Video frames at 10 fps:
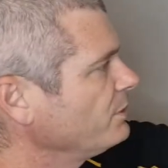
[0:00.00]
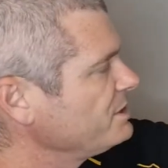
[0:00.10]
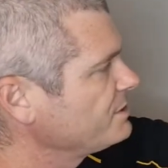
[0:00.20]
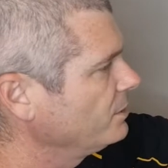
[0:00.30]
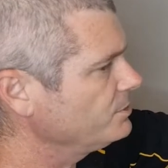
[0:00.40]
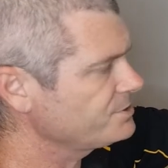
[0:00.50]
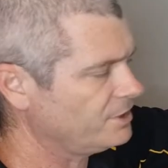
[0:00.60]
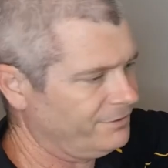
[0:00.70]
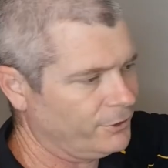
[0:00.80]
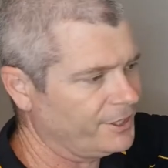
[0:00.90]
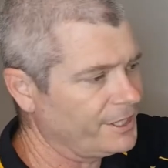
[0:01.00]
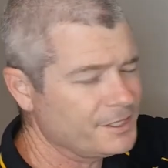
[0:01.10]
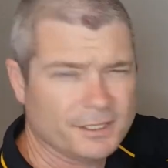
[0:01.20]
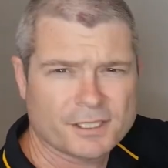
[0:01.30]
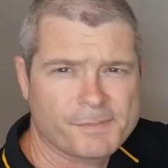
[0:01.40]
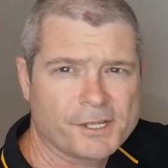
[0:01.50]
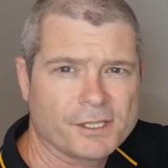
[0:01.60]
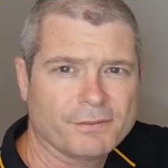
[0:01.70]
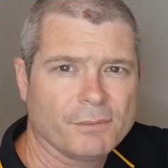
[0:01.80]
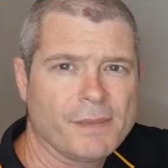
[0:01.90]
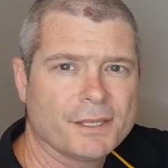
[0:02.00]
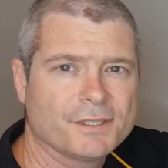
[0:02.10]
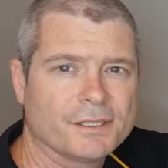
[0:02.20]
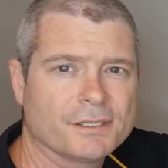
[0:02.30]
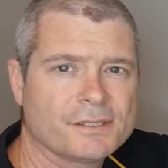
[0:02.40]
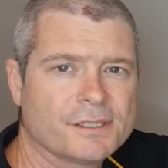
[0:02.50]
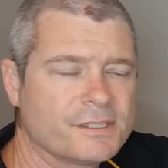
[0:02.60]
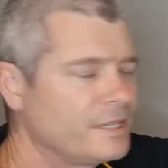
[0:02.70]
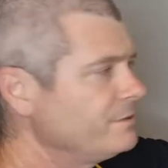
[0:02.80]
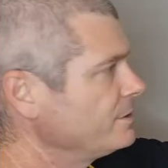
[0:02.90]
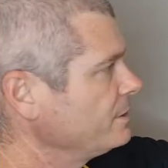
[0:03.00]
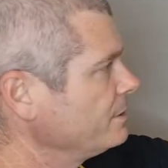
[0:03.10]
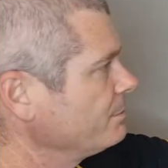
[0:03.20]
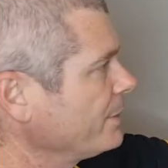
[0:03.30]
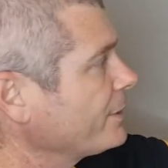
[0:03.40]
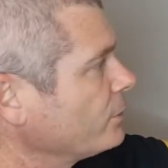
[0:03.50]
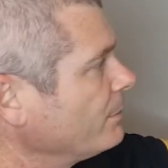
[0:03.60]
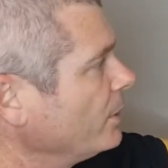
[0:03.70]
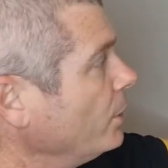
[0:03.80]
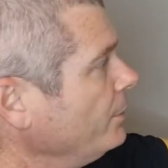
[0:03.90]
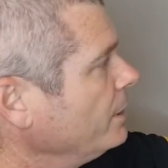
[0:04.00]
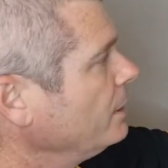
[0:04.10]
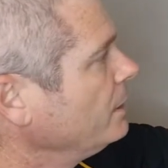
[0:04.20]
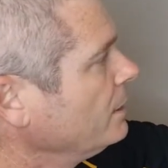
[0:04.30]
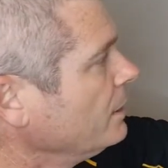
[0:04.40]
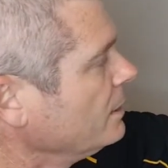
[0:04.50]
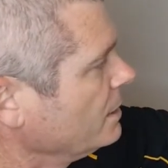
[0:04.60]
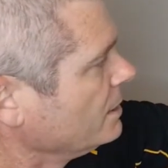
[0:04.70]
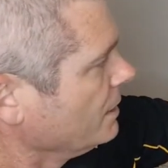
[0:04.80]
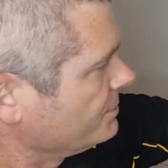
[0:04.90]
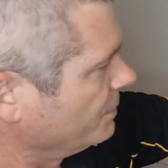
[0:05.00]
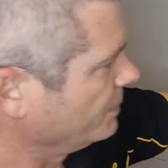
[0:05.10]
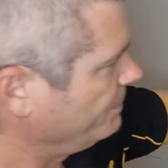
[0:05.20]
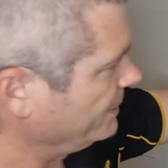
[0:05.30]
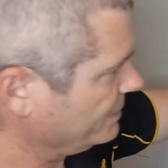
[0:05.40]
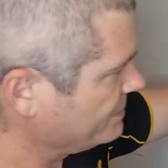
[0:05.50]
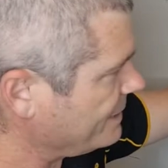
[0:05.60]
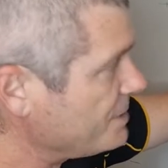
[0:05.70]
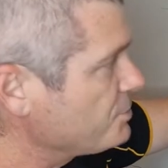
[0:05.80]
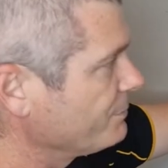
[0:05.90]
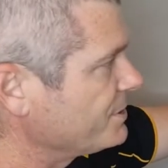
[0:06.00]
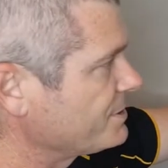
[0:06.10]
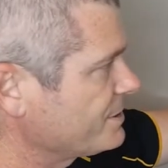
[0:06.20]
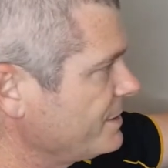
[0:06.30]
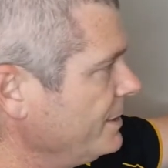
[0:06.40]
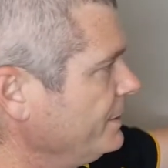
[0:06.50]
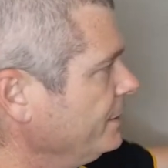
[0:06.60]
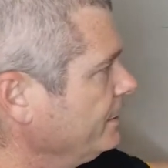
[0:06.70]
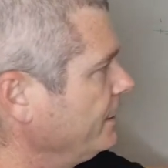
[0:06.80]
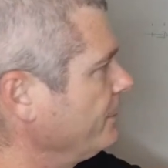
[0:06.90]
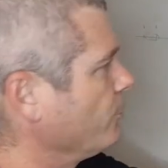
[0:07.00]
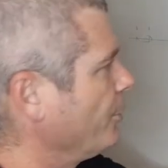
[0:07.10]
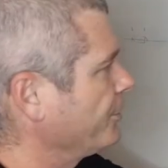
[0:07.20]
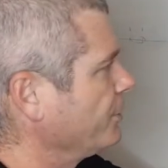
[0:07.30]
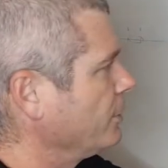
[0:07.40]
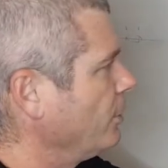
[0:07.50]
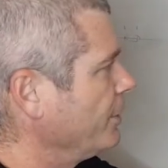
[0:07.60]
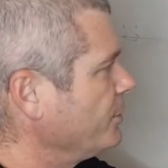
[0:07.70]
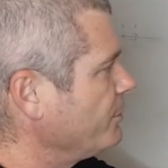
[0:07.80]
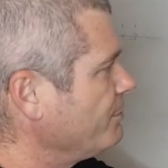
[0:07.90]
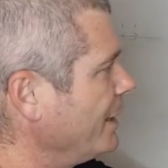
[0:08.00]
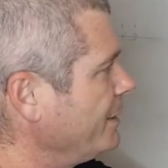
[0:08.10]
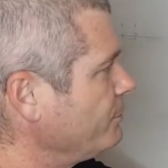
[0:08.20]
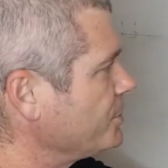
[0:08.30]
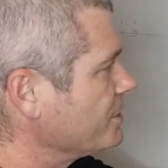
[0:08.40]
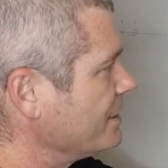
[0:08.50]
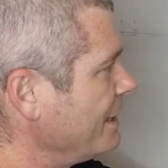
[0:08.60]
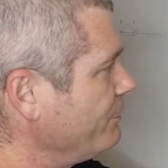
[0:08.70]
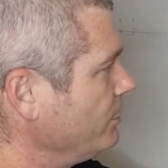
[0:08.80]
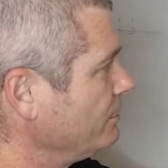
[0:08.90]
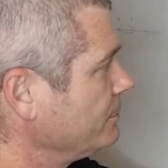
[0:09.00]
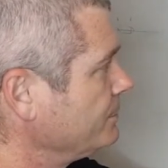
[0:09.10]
these holes. I find it easier, especially if I'm mounting the bracket on my own. So I'm going to pick the center of the stud and right on the line that we've made, which is level.